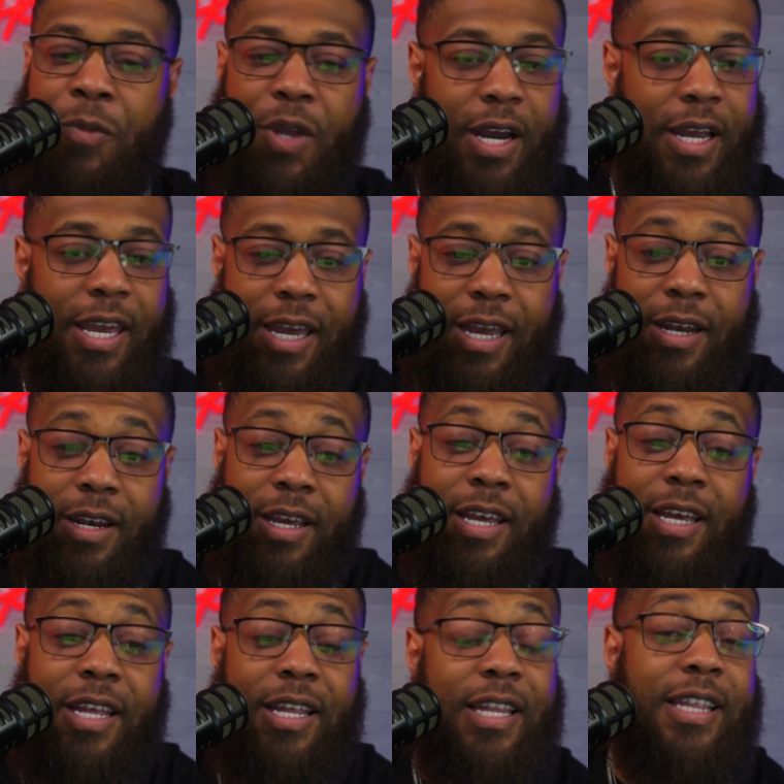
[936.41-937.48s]
Again,
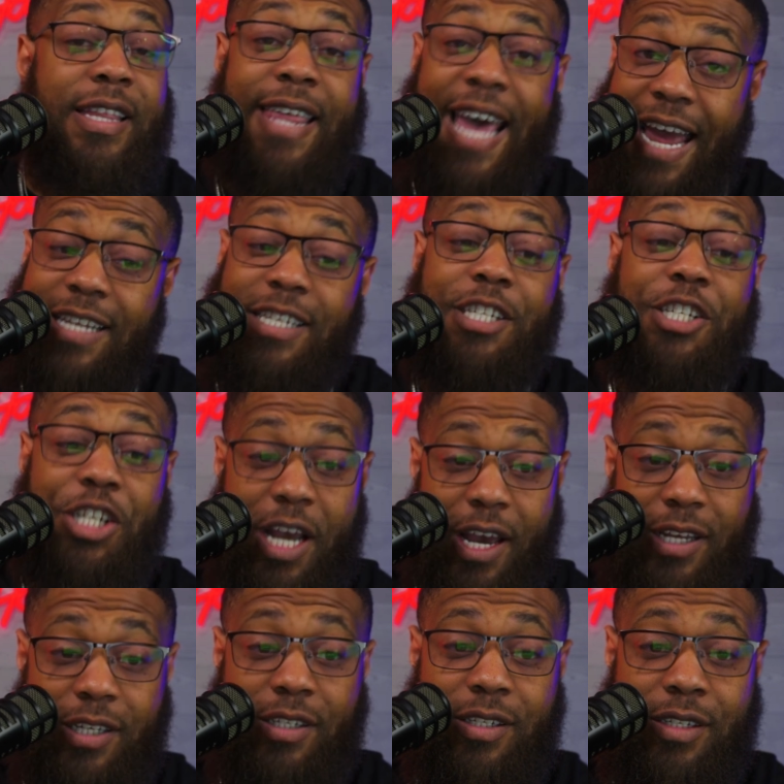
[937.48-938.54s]
that's
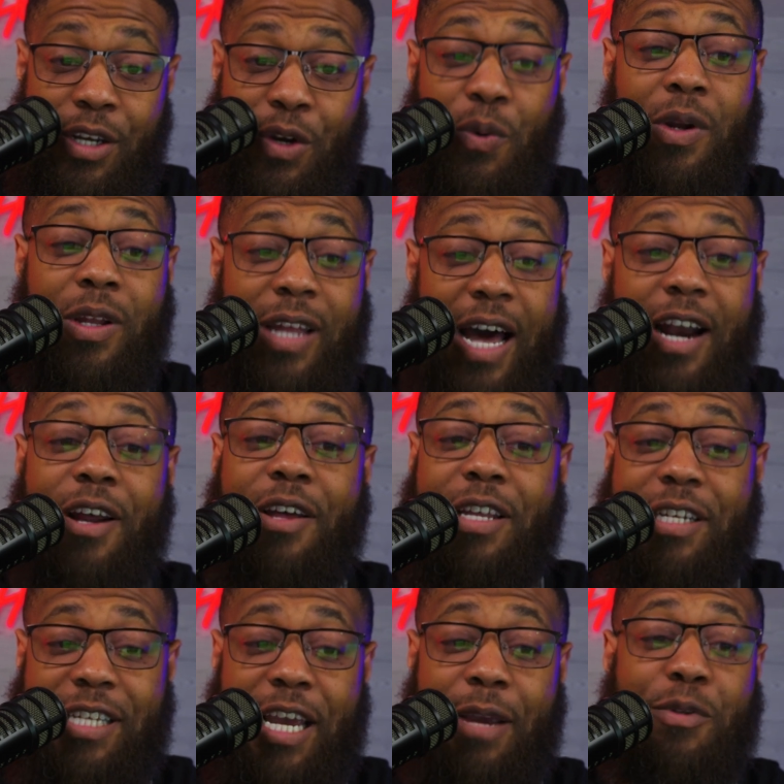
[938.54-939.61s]
chess where a lot of other
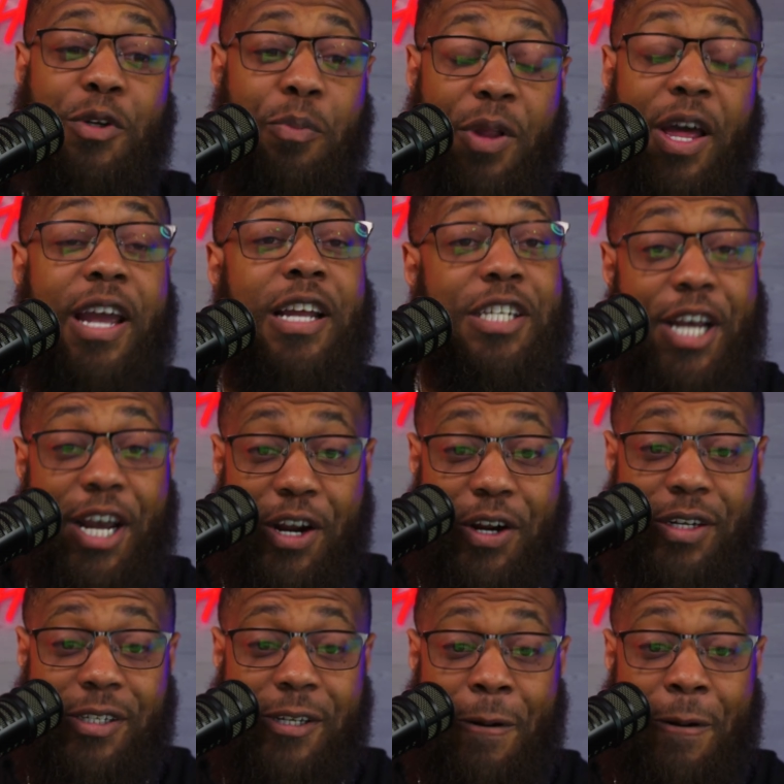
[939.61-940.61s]
teams are playing checkers.